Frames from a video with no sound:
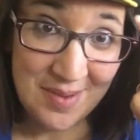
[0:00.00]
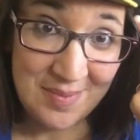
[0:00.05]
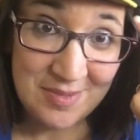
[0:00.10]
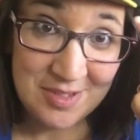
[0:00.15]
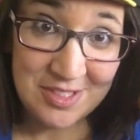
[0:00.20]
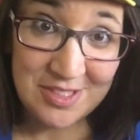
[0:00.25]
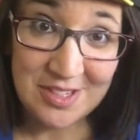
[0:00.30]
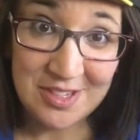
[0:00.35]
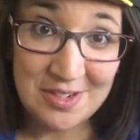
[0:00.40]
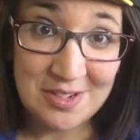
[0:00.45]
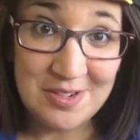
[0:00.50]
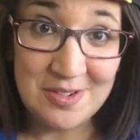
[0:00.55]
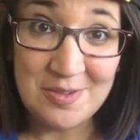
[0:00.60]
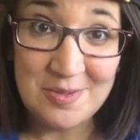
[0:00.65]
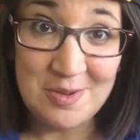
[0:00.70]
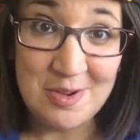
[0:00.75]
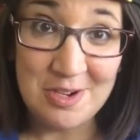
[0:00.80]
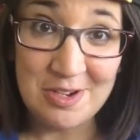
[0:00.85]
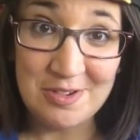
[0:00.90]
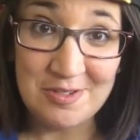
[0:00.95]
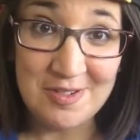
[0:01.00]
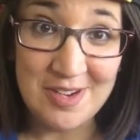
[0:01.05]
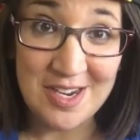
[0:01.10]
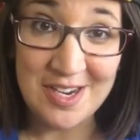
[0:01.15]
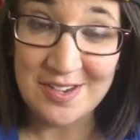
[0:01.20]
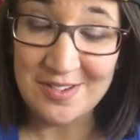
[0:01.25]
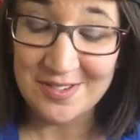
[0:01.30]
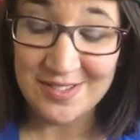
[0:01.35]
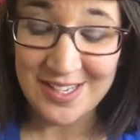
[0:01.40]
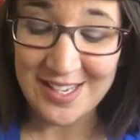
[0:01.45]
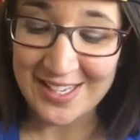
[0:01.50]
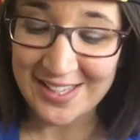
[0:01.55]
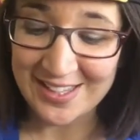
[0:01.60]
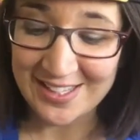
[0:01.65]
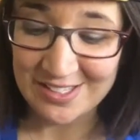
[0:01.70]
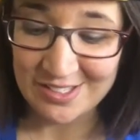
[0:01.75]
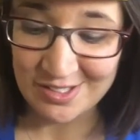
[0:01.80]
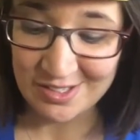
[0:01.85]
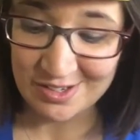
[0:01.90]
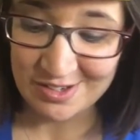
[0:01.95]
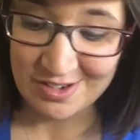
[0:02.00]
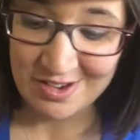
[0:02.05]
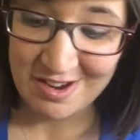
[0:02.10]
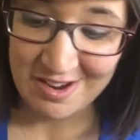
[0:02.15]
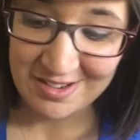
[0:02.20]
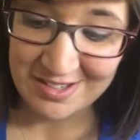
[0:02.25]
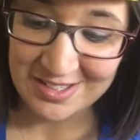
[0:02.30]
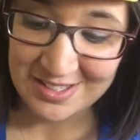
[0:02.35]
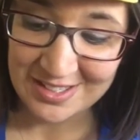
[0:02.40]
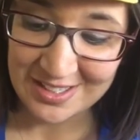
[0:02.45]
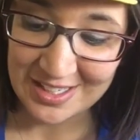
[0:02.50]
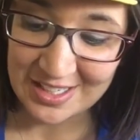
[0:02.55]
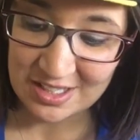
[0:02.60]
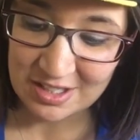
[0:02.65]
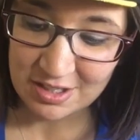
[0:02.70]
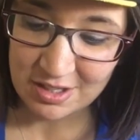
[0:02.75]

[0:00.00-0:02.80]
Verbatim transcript: I'm just going to walk around like this constantly.